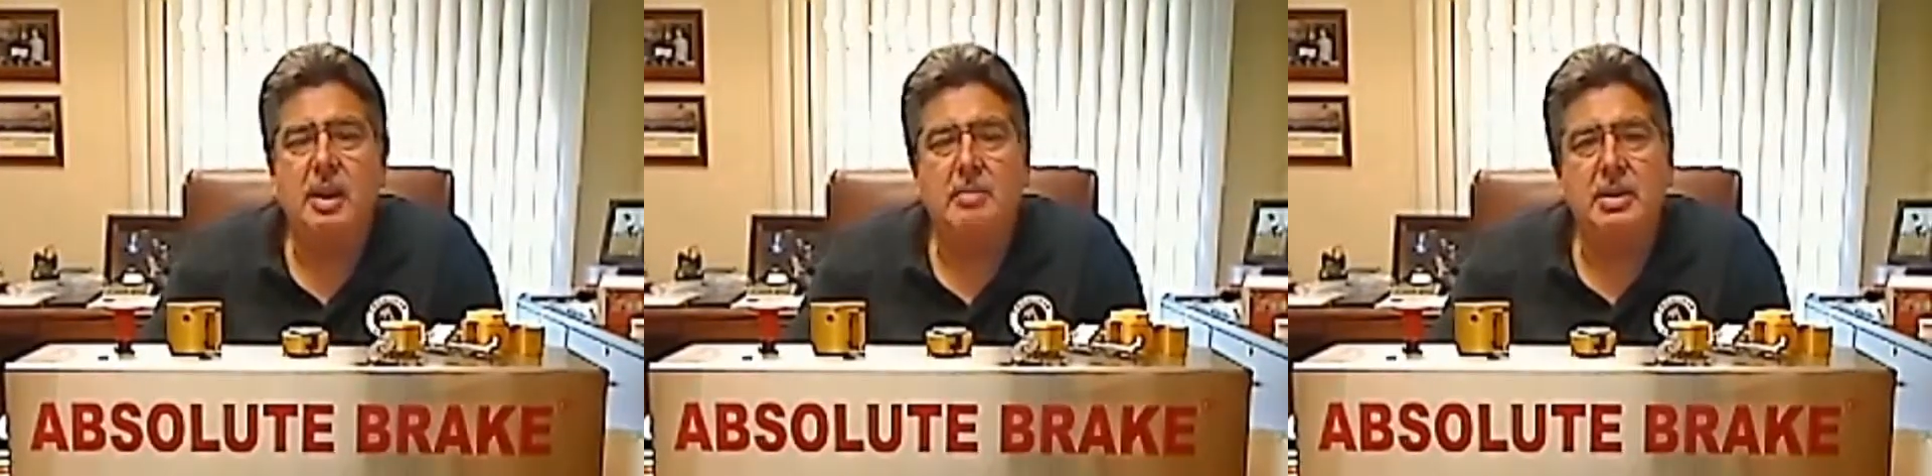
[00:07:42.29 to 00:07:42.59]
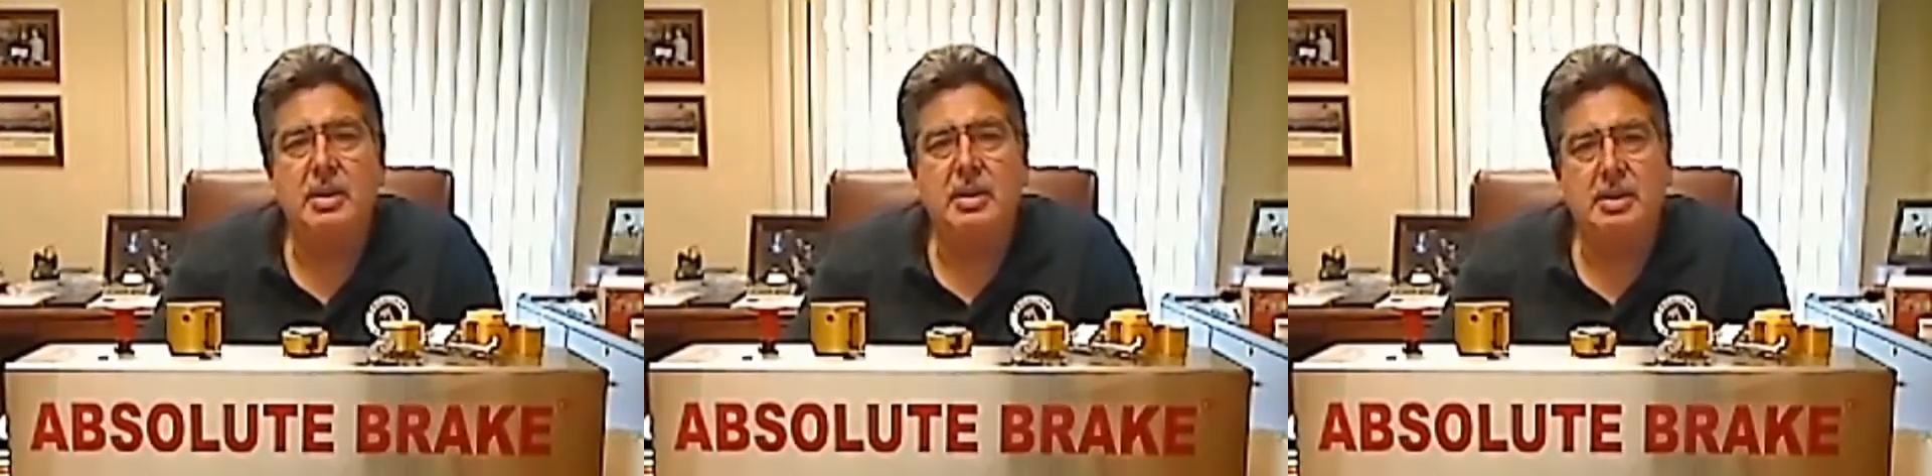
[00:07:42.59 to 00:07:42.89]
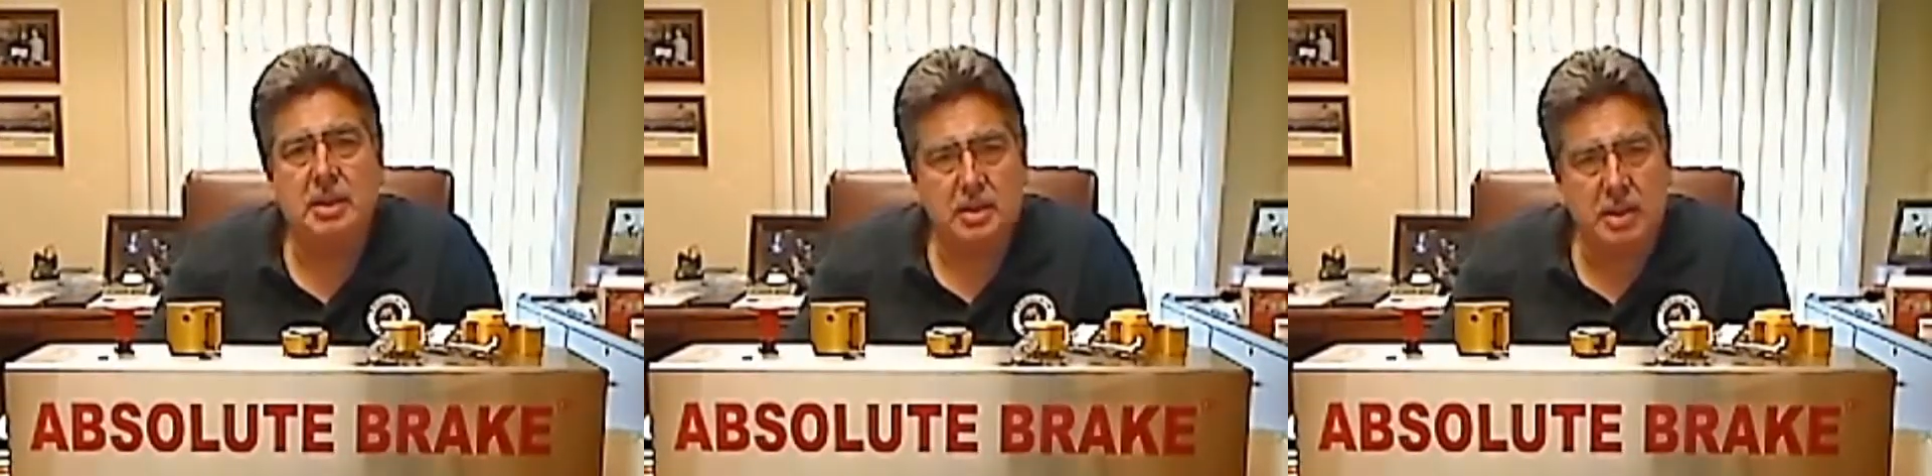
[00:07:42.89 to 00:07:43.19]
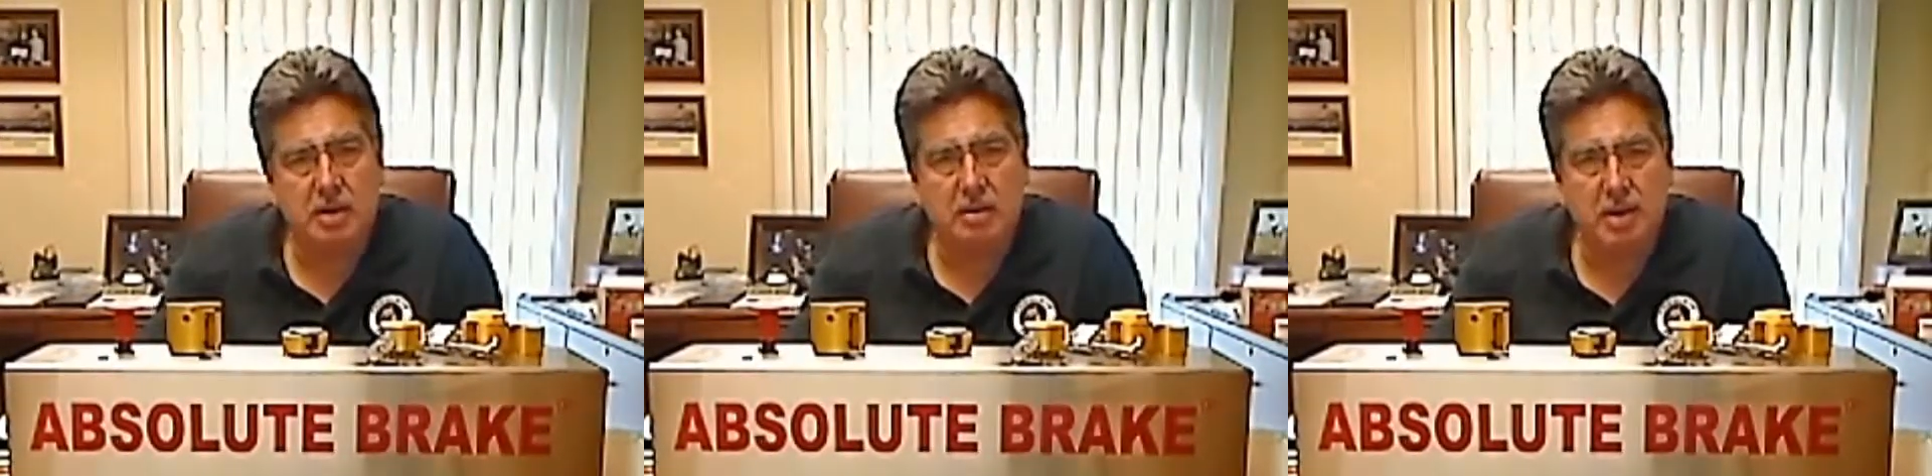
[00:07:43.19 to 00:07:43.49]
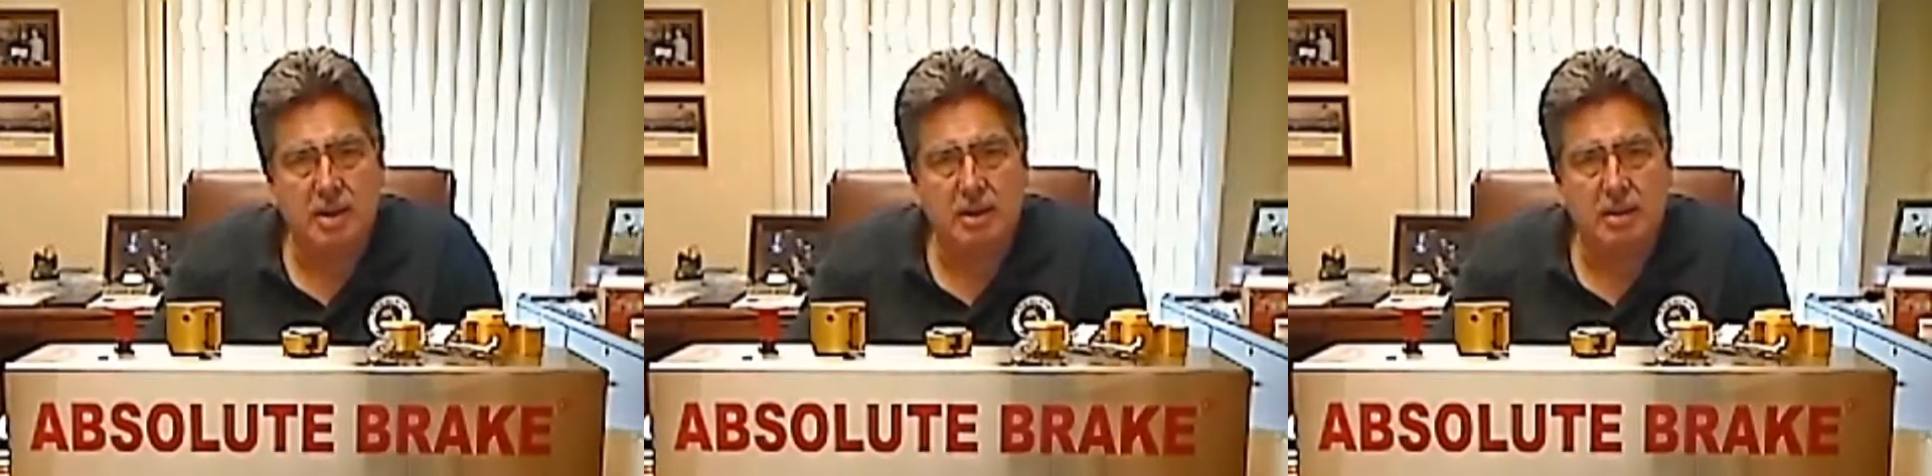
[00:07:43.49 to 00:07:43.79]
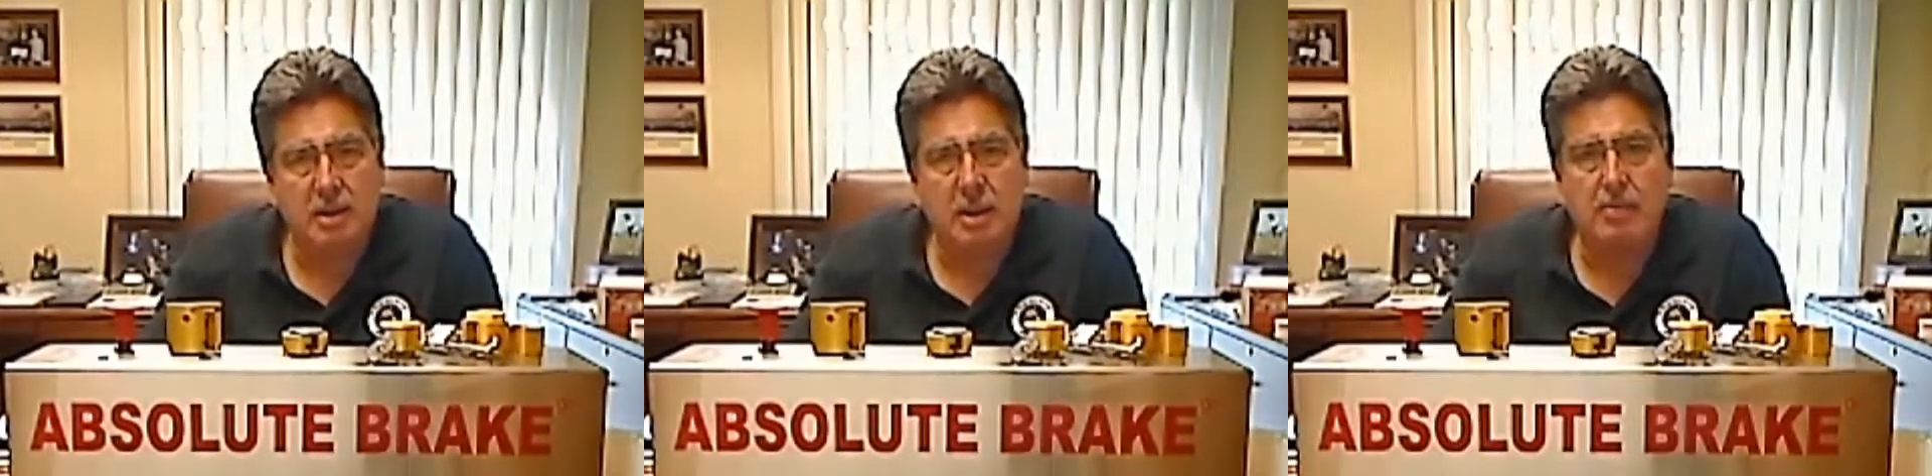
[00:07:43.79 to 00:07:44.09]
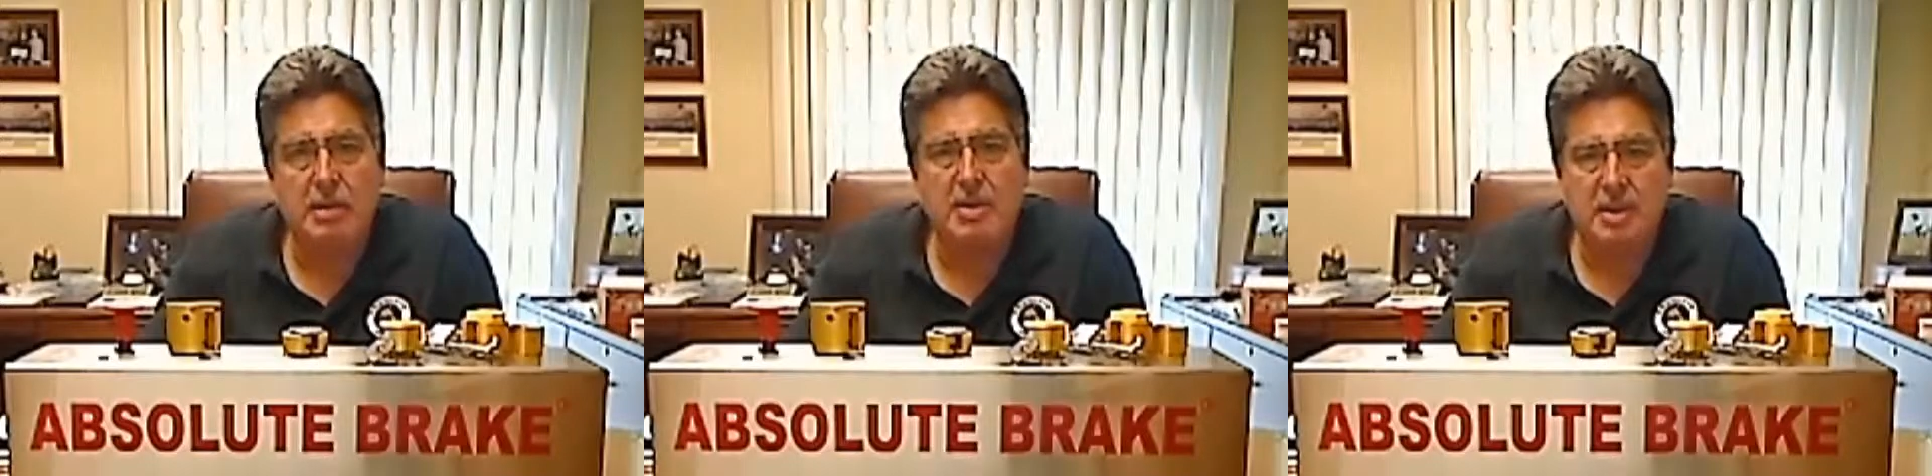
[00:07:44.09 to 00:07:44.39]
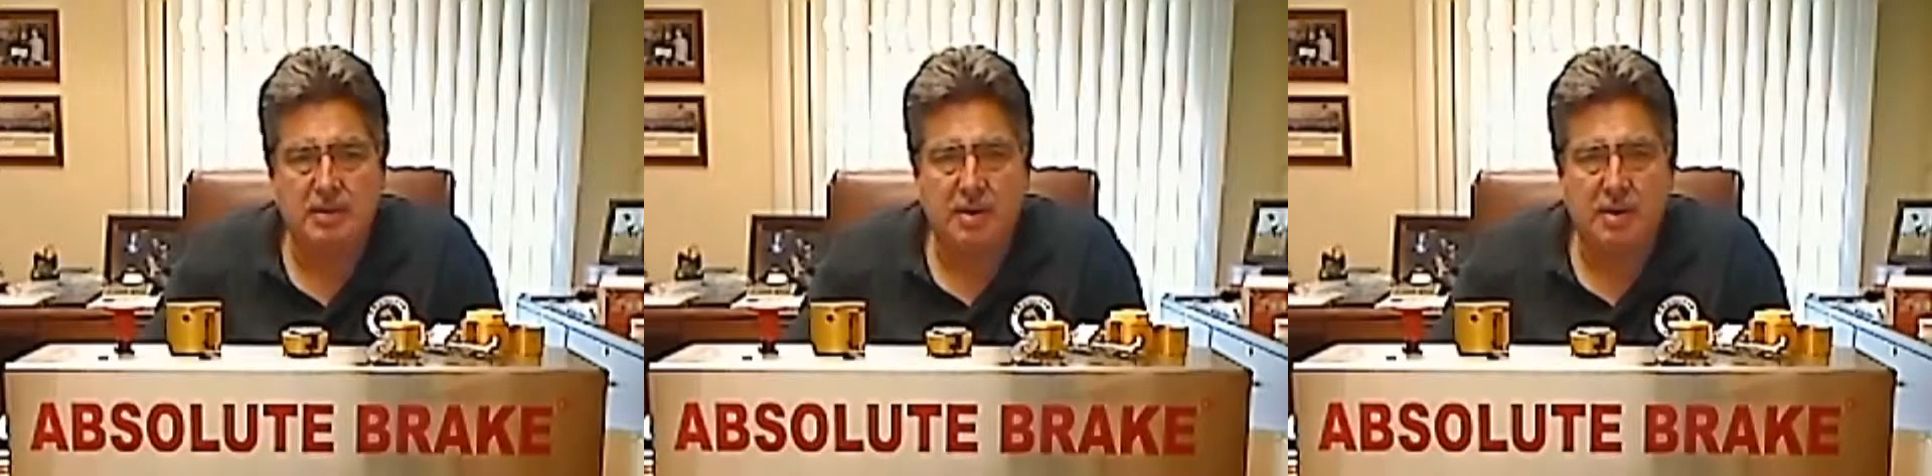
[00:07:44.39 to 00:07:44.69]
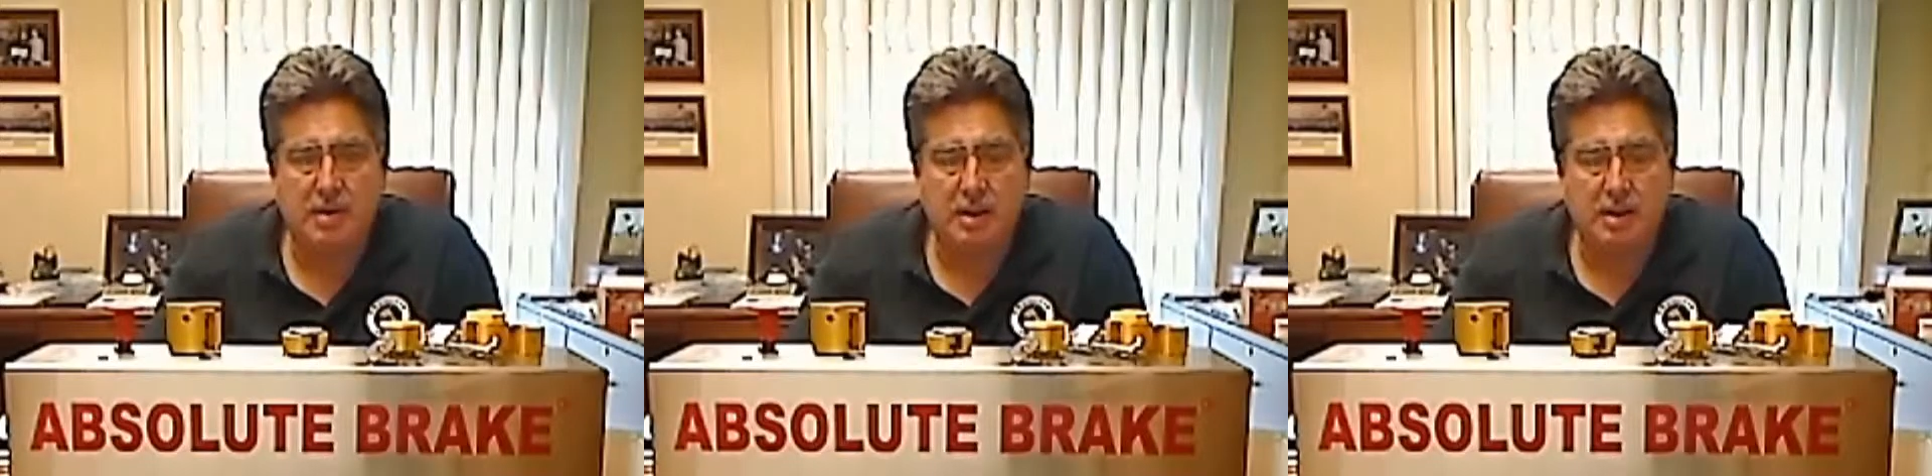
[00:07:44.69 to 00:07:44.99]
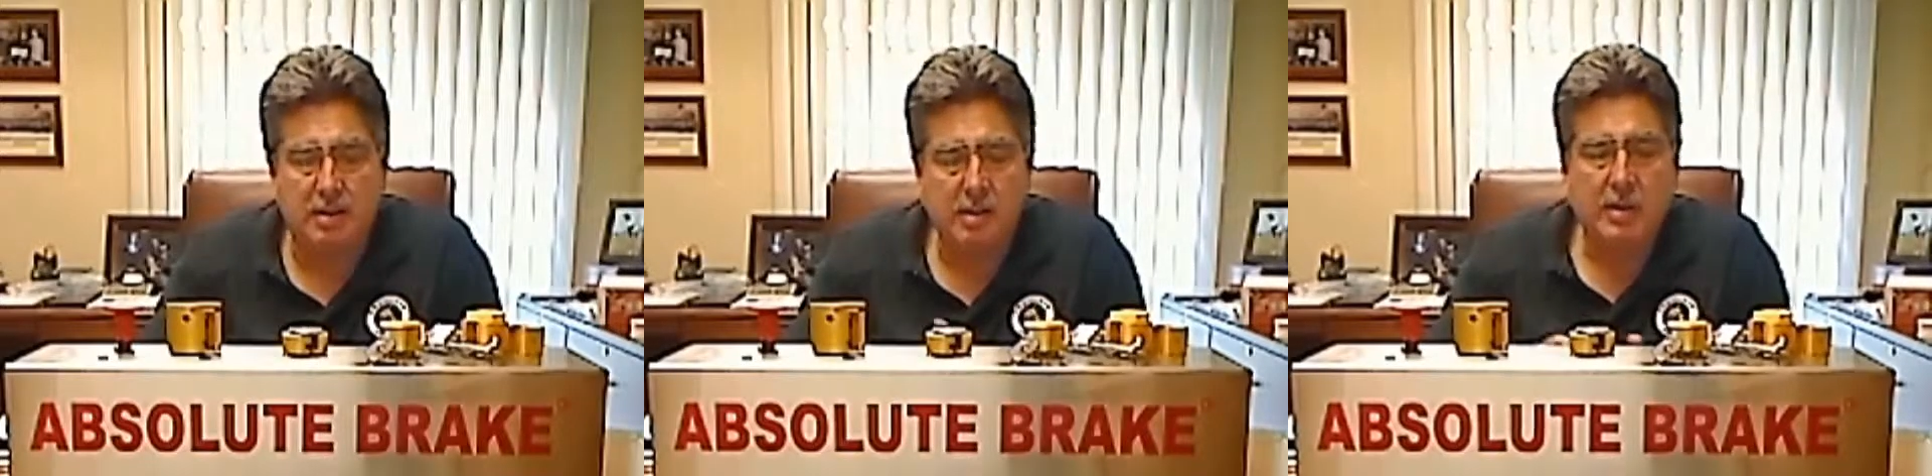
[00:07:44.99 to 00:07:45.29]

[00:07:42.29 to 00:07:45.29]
AB600L, AB700L.